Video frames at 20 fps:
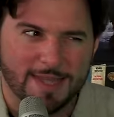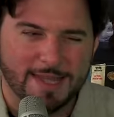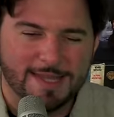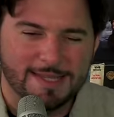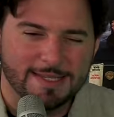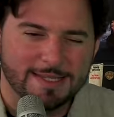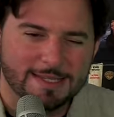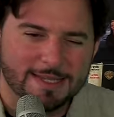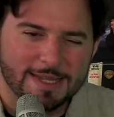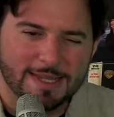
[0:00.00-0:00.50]

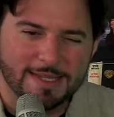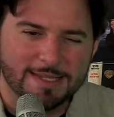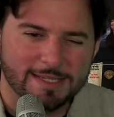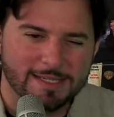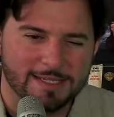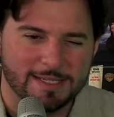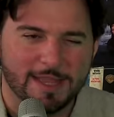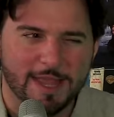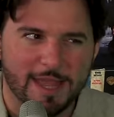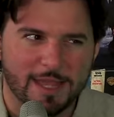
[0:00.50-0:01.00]
he did
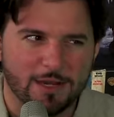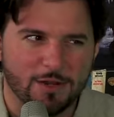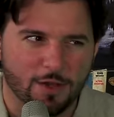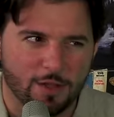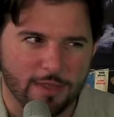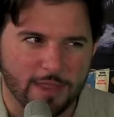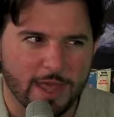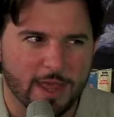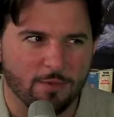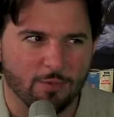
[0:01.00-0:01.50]
stand
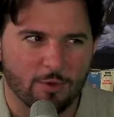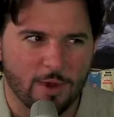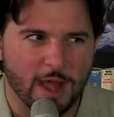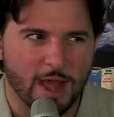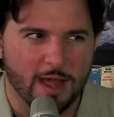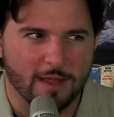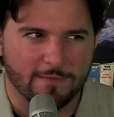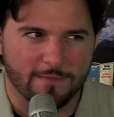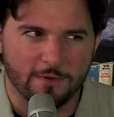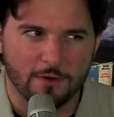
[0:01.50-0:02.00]
on that
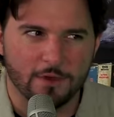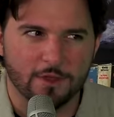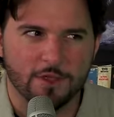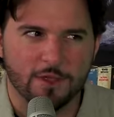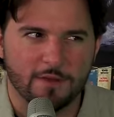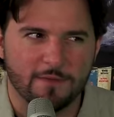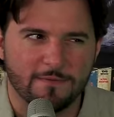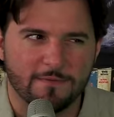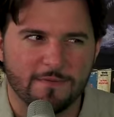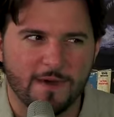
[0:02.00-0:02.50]
rock for a
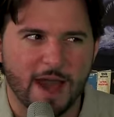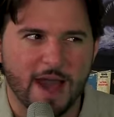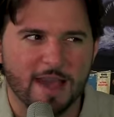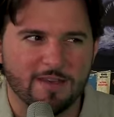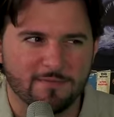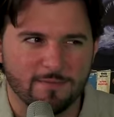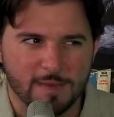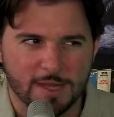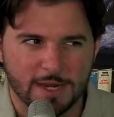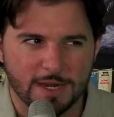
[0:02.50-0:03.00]
good
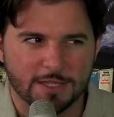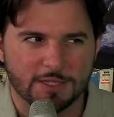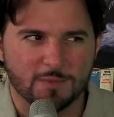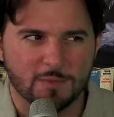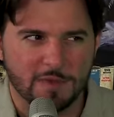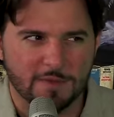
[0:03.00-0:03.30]
5 minutes